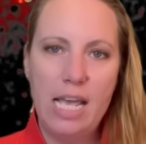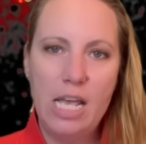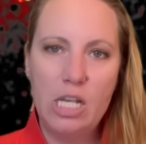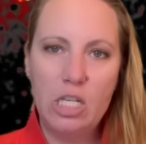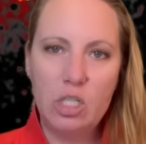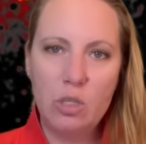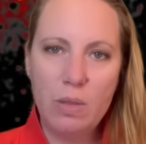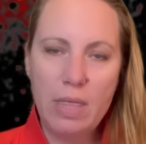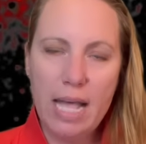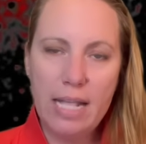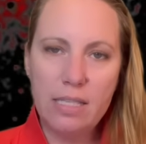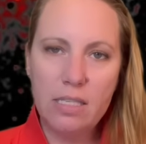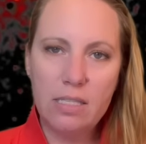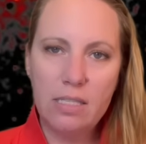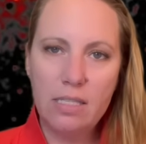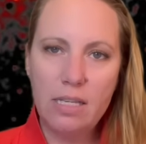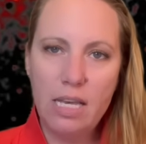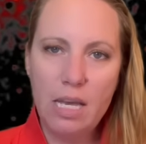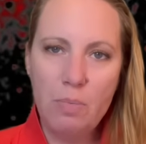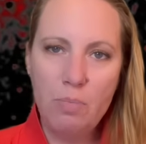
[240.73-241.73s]
So
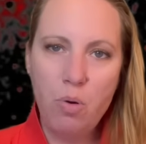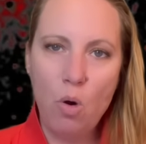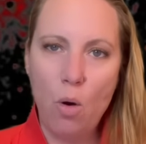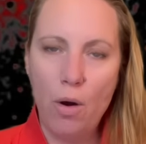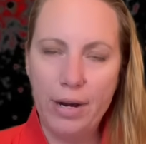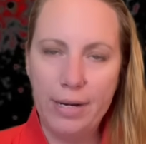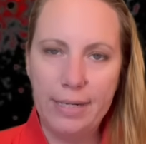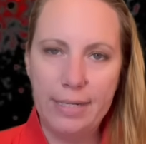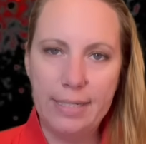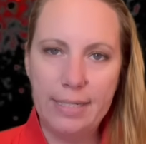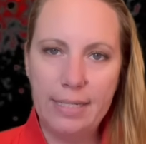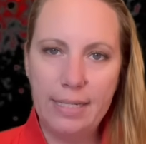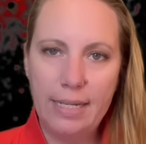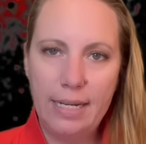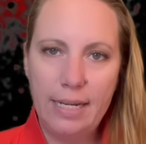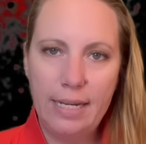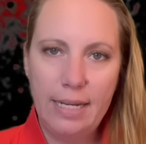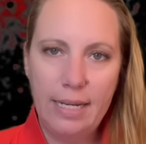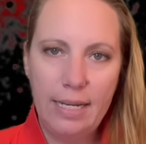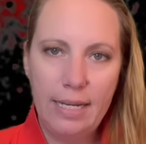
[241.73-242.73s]
that's important.
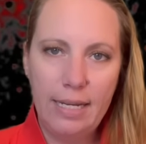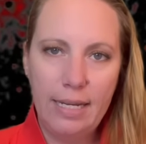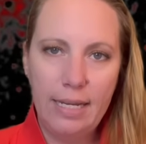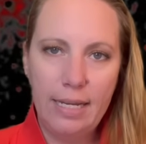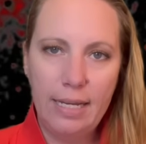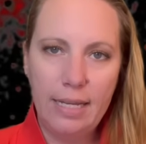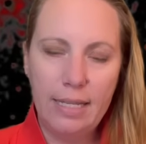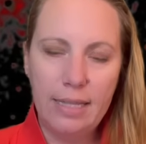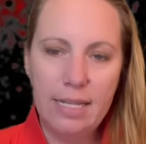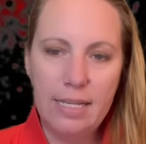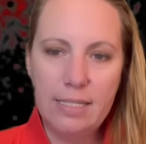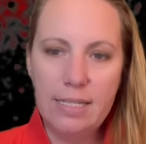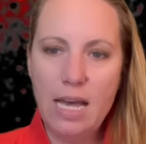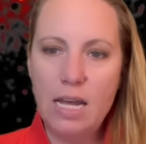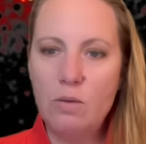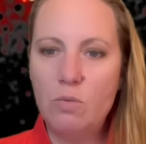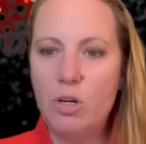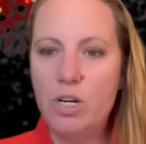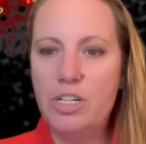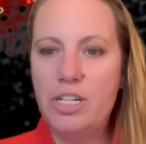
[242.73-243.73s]
The
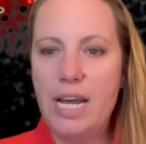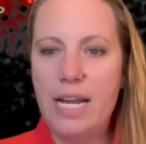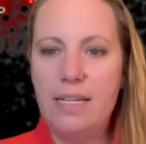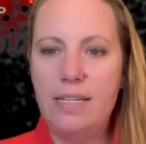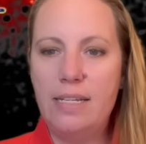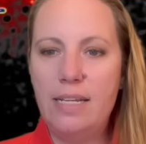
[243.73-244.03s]
sunward jet